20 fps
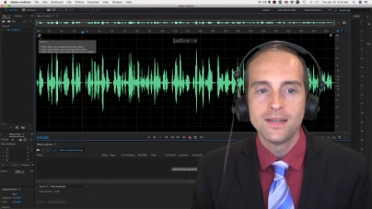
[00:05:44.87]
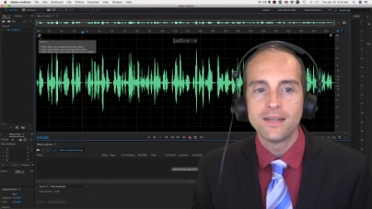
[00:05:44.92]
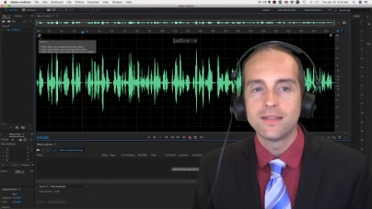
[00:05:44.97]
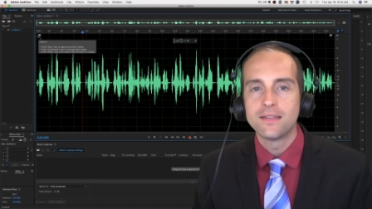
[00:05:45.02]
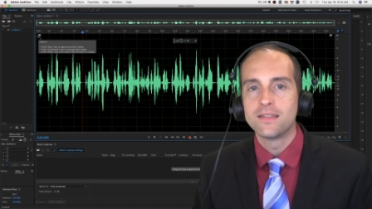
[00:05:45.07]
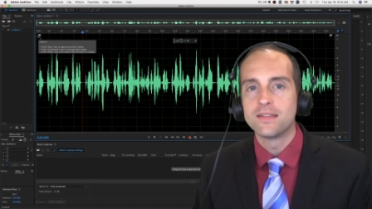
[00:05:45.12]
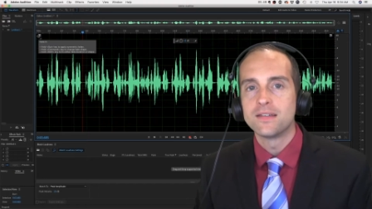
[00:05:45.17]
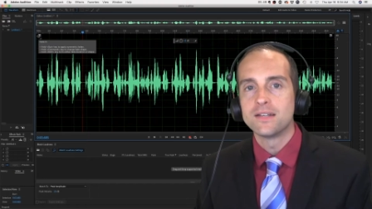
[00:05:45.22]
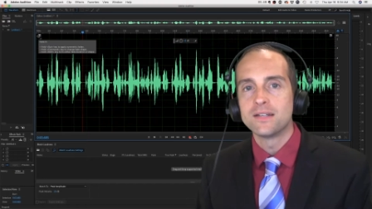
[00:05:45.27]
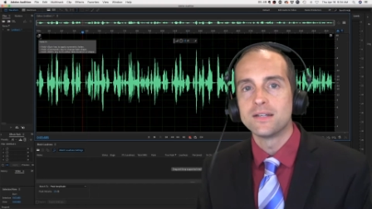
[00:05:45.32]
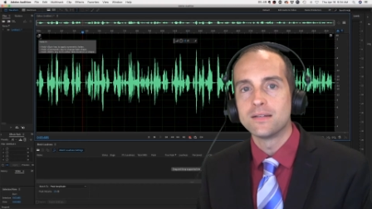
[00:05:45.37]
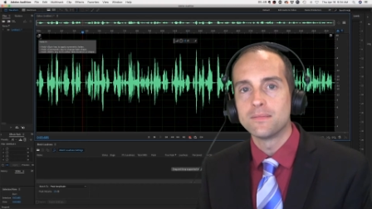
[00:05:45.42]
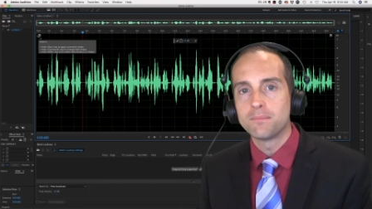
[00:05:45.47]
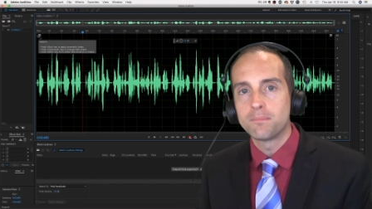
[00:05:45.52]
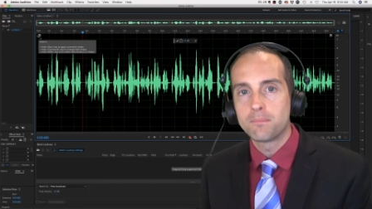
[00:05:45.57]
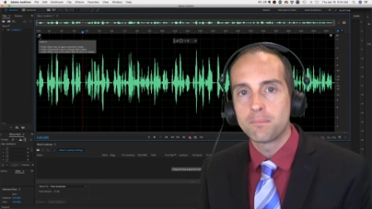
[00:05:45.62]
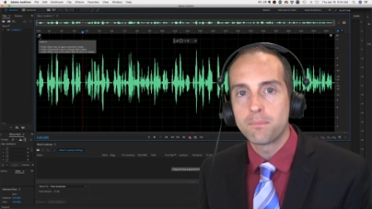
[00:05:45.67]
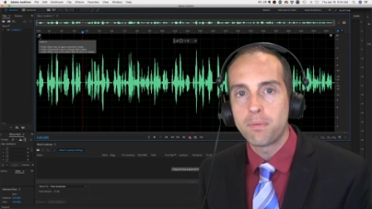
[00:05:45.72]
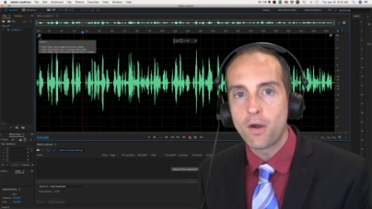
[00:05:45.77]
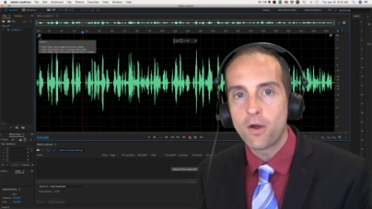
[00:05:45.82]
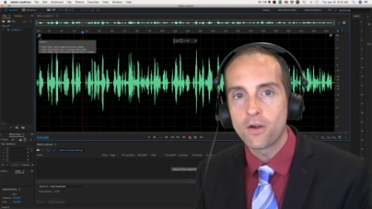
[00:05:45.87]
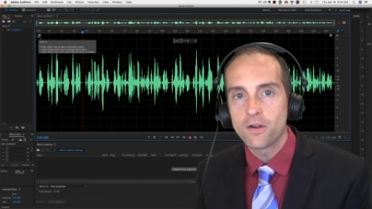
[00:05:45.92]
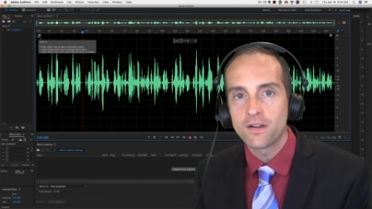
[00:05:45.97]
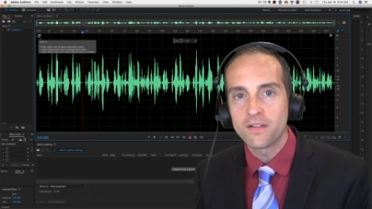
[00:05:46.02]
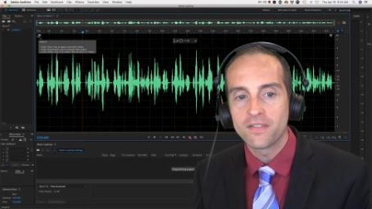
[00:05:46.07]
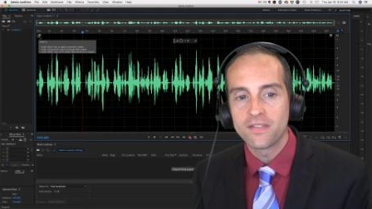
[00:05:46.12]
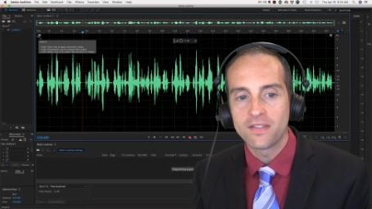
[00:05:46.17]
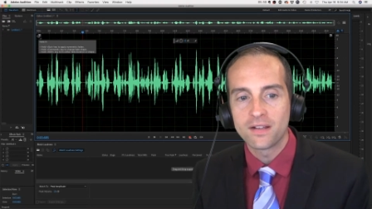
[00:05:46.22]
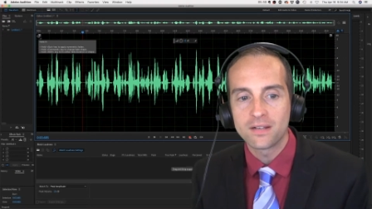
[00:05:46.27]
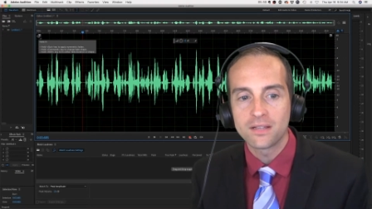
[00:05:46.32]
the part
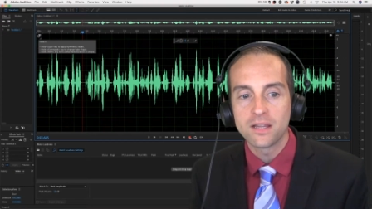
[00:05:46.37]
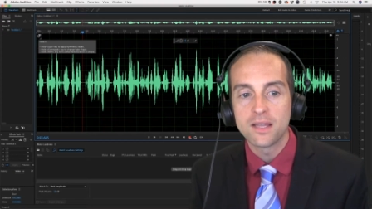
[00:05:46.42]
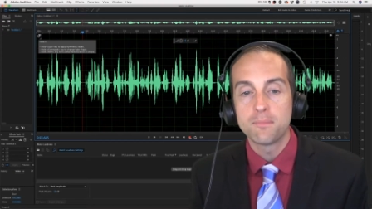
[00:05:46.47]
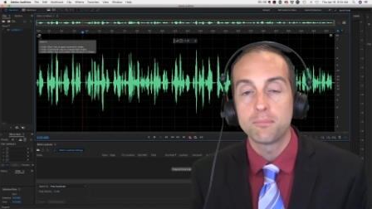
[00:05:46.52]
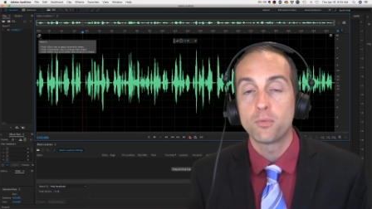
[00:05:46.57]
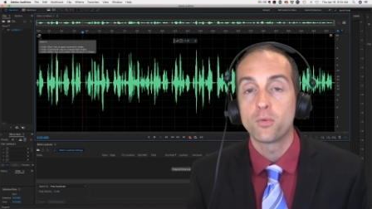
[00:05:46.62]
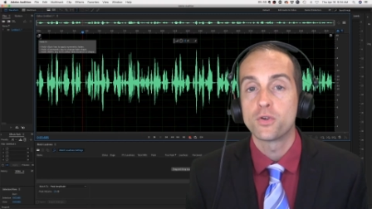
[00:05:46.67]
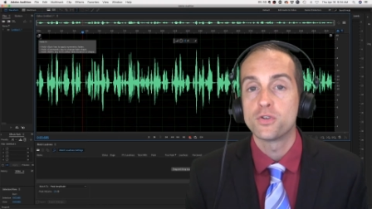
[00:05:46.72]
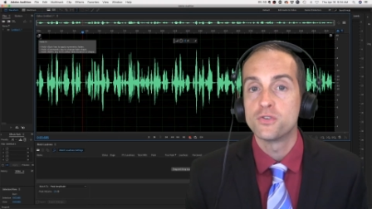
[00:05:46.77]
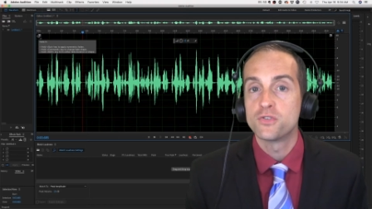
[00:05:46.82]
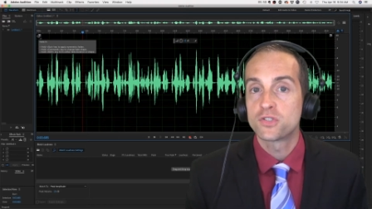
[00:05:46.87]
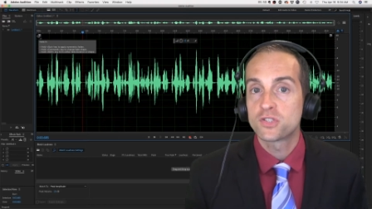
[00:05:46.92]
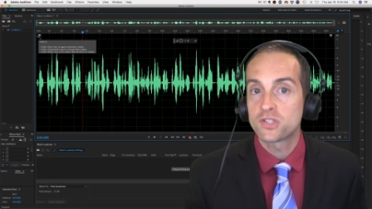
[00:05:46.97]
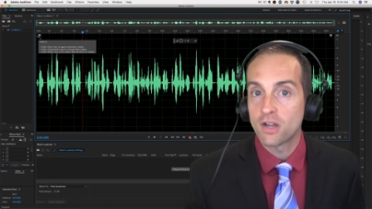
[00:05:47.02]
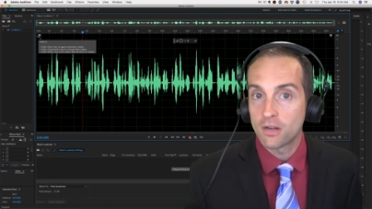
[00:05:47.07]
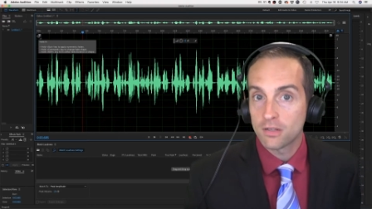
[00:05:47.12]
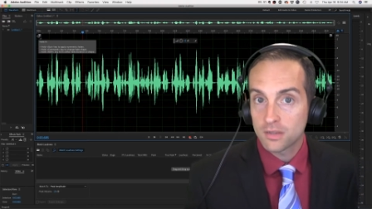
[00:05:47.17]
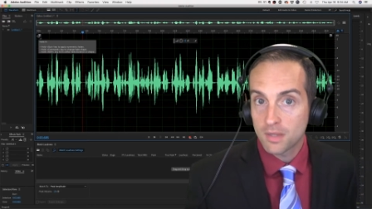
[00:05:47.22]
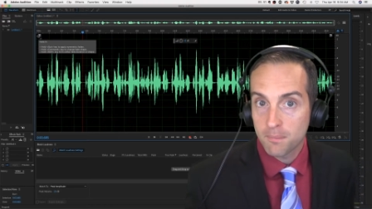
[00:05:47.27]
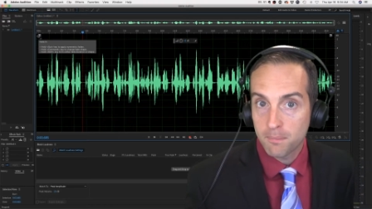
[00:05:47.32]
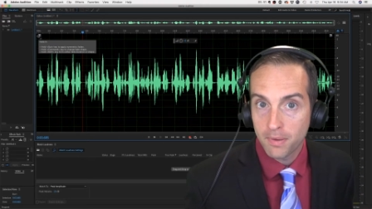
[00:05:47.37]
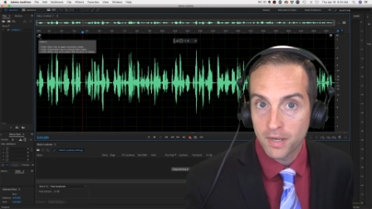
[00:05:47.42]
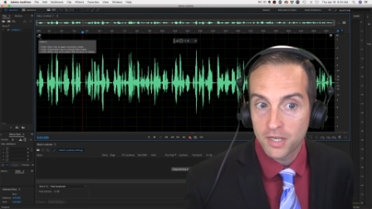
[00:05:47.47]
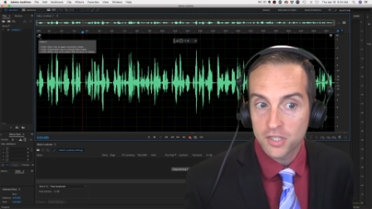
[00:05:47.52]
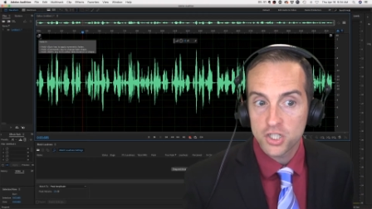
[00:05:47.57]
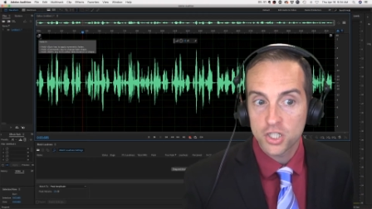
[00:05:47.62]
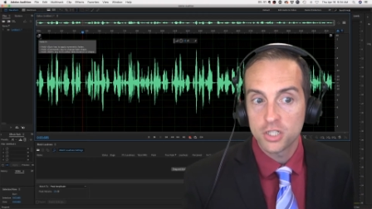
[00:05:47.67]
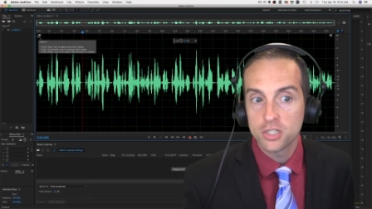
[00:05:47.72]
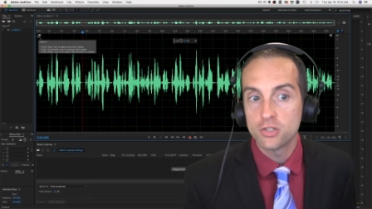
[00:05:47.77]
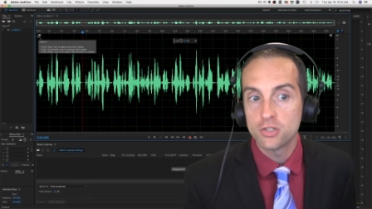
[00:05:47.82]
of the clip where you start the
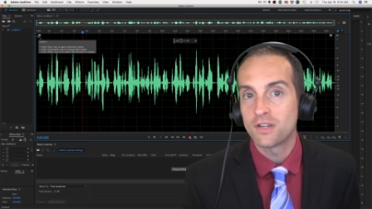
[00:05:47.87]
punch in.